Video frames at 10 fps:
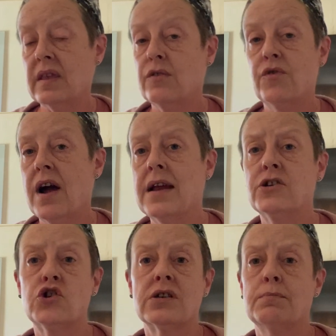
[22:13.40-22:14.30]

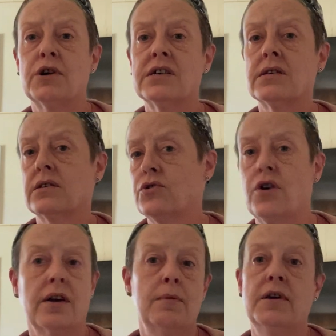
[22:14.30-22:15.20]
radishes and brassicas are not
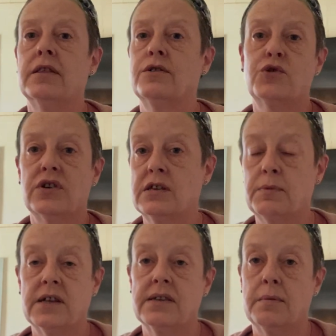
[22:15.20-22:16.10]
going to be in those raised
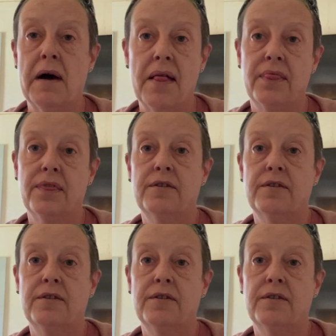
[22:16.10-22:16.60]
beds in a month.